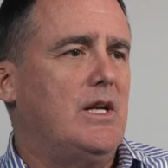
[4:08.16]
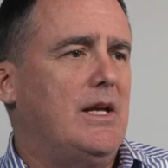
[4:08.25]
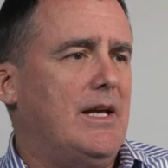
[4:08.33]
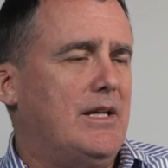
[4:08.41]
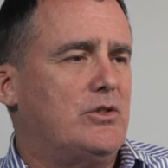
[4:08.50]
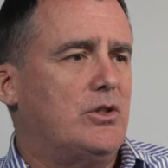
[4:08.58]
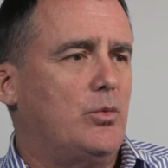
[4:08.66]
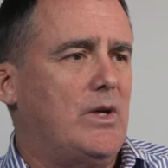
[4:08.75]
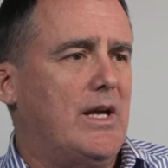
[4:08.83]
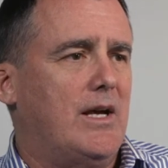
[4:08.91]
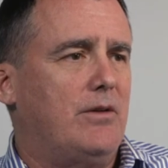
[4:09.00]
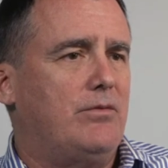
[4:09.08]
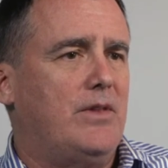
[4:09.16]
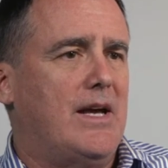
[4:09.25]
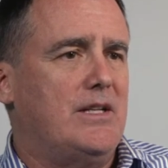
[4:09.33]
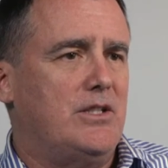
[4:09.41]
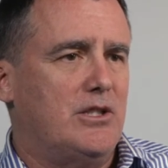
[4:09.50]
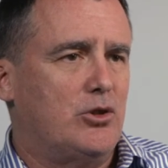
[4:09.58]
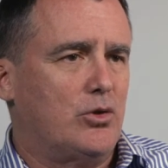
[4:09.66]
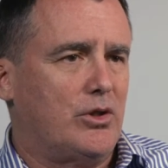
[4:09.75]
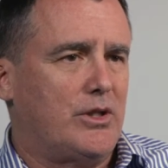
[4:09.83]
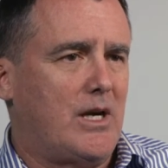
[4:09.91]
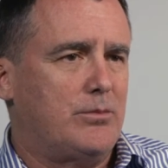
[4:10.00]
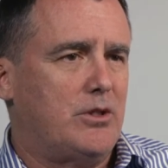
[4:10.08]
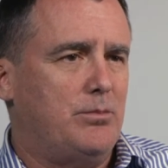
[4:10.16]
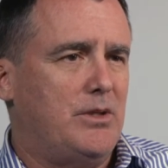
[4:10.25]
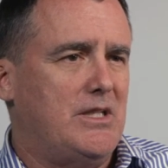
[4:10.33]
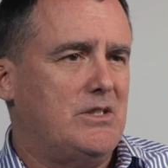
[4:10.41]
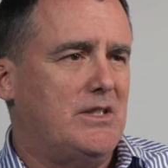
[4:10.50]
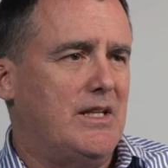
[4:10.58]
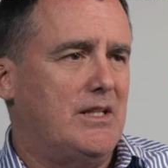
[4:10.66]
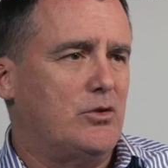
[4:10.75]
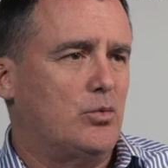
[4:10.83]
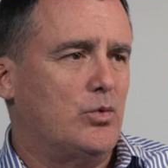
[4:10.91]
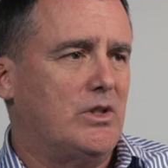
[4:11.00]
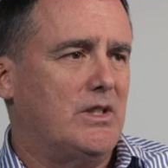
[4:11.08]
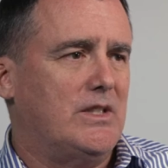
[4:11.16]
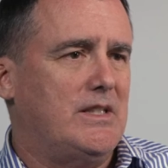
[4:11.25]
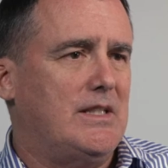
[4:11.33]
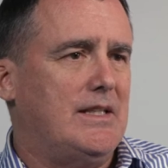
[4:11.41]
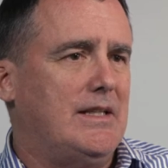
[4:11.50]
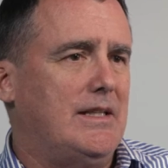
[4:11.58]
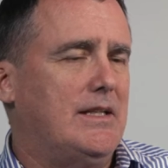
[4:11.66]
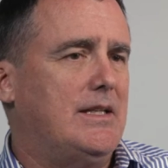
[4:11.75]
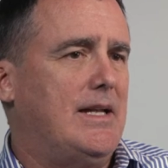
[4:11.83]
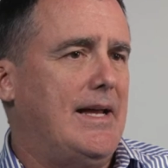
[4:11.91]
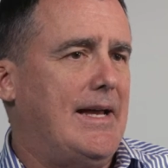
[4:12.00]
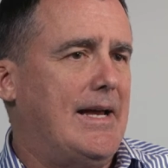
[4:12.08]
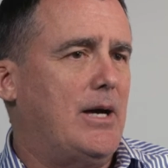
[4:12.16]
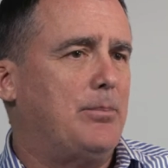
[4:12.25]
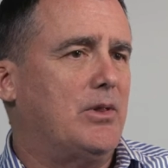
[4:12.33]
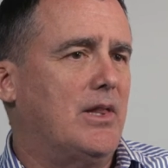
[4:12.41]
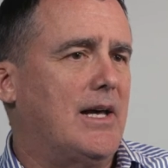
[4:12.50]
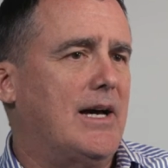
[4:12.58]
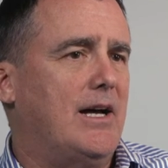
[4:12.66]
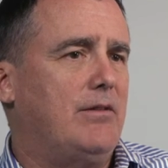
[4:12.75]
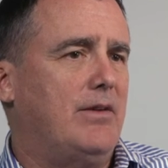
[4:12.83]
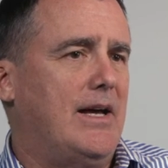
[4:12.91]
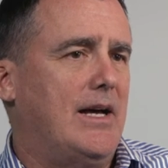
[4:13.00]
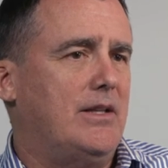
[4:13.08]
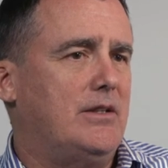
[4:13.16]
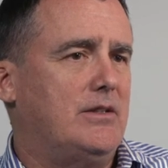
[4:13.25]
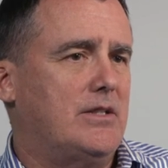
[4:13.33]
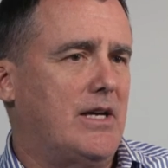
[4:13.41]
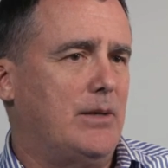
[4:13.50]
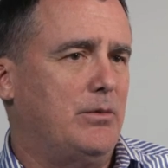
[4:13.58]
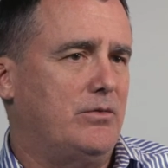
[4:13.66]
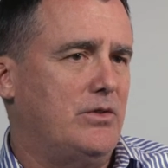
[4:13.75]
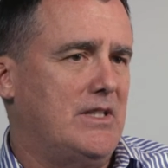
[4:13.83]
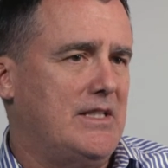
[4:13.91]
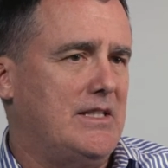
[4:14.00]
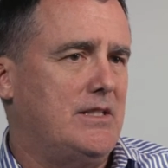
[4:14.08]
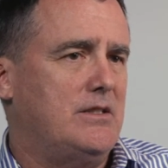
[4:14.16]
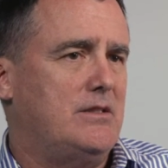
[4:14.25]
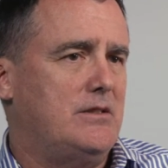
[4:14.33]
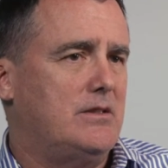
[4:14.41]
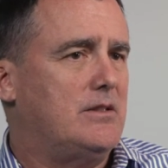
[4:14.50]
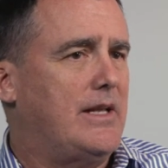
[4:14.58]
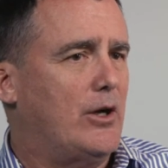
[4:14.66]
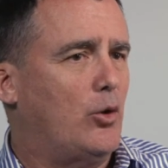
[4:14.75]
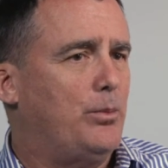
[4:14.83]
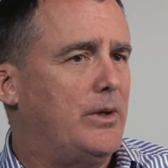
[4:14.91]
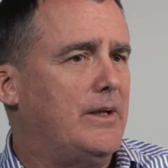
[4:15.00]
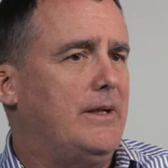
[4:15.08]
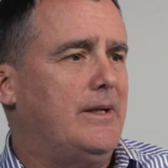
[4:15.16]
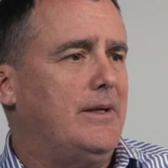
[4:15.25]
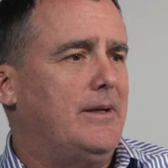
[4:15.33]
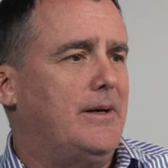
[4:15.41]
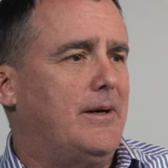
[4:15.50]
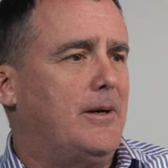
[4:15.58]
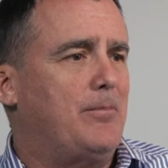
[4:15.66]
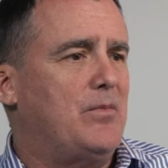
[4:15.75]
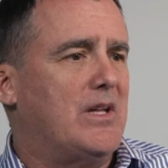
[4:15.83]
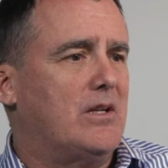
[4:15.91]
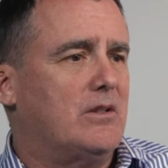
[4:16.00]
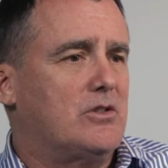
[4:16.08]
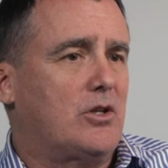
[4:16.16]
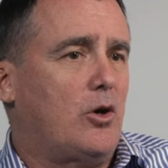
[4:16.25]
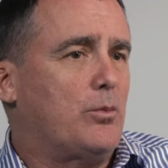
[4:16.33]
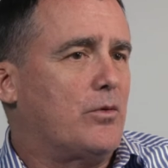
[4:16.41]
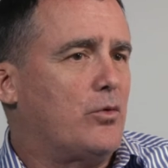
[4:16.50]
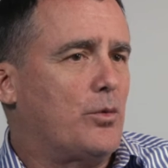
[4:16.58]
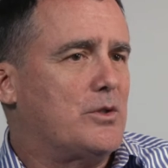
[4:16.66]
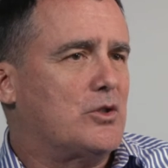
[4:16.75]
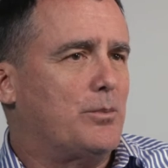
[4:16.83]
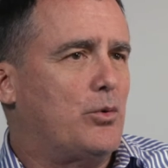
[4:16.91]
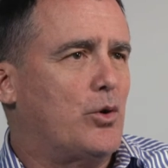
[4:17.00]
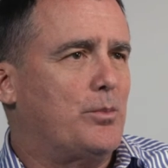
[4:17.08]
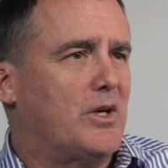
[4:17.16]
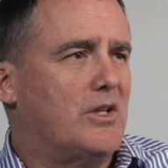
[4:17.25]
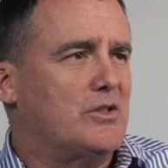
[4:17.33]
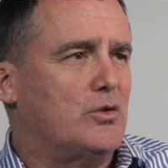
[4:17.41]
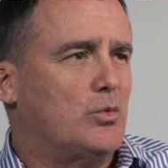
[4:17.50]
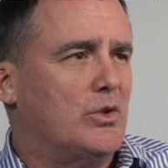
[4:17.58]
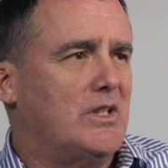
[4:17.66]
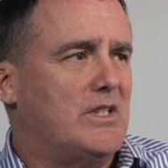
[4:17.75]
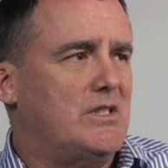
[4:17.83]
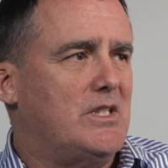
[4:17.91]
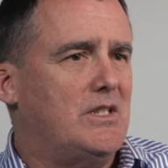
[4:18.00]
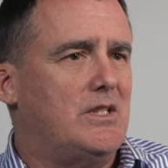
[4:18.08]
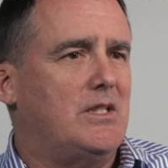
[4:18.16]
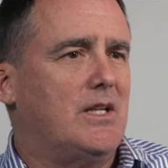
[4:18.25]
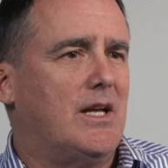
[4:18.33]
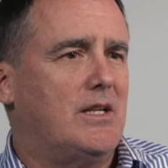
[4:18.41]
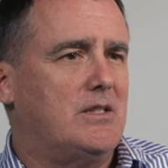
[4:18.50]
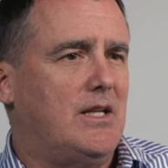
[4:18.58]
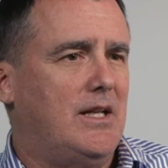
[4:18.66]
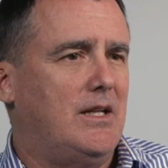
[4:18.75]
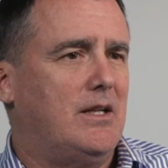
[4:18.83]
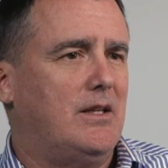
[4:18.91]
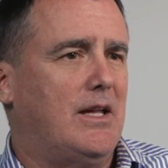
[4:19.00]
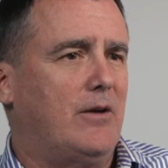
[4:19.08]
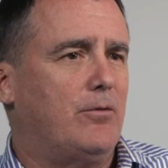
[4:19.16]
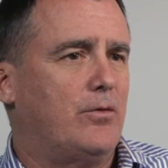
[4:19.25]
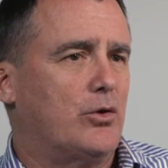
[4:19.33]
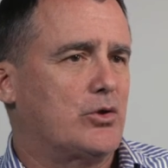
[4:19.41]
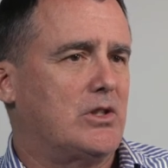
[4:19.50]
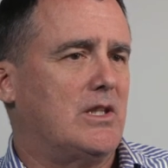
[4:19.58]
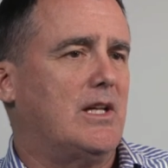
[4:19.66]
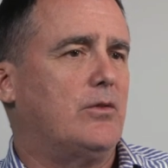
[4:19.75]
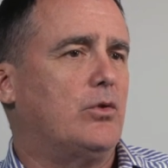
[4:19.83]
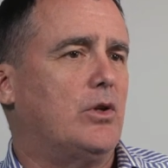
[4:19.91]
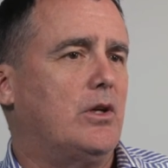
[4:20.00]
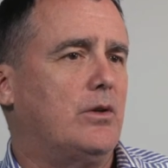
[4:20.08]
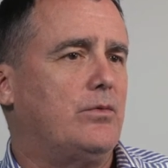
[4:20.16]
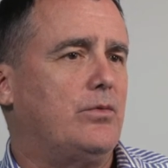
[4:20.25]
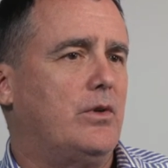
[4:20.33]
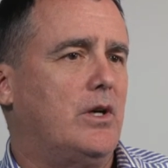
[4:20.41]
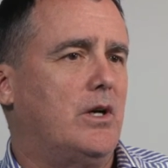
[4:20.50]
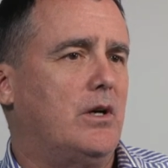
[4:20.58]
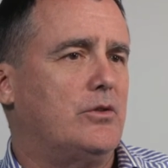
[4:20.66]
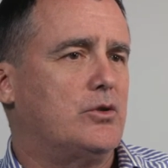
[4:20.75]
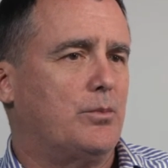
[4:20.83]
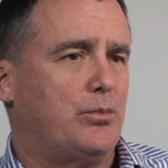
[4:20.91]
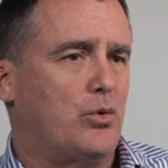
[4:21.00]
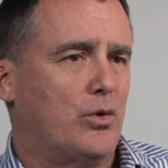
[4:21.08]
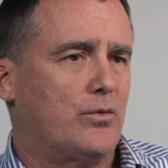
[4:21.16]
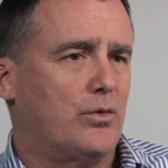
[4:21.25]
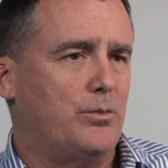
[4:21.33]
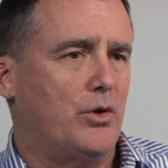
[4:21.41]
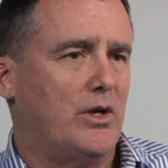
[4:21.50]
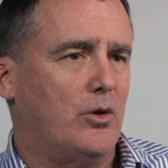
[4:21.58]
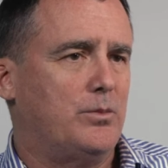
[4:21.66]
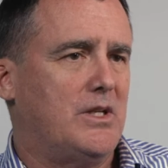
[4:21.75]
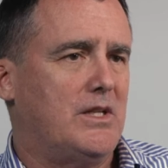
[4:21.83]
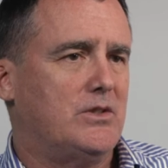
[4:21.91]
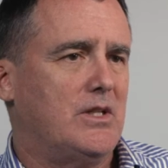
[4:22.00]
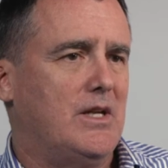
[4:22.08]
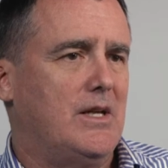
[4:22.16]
And so we have that digital adoption piece that is really in-app, live, at time of need help. It's called performance support because it's really intended to kind of take that first level of support from your help desk.